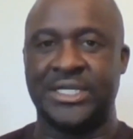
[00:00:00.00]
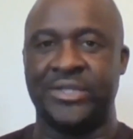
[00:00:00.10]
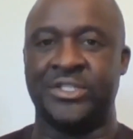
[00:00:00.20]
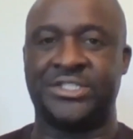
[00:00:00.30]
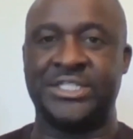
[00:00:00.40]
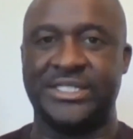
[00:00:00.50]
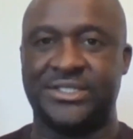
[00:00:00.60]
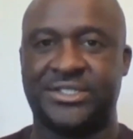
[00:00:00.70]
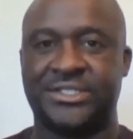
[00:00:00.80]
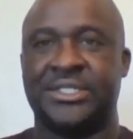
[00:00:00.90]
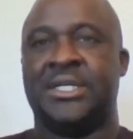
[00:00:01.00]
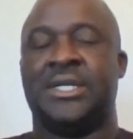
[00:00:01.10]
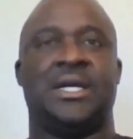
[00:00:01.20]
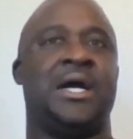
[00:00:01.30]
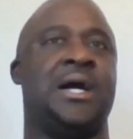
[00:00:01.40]
in the seats?
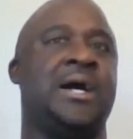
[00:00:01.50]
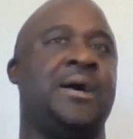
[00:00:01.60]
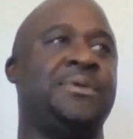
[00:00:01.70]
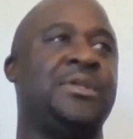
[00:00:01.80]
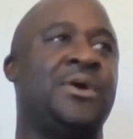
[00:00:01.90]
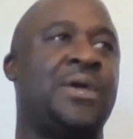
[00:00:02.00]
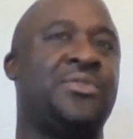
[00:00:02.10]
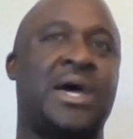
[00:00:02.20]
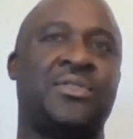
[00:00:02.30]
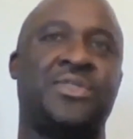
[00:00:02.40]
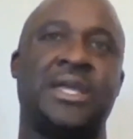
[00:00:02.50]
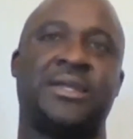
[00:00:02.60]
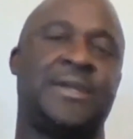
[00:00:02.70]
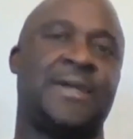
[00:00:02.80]
I think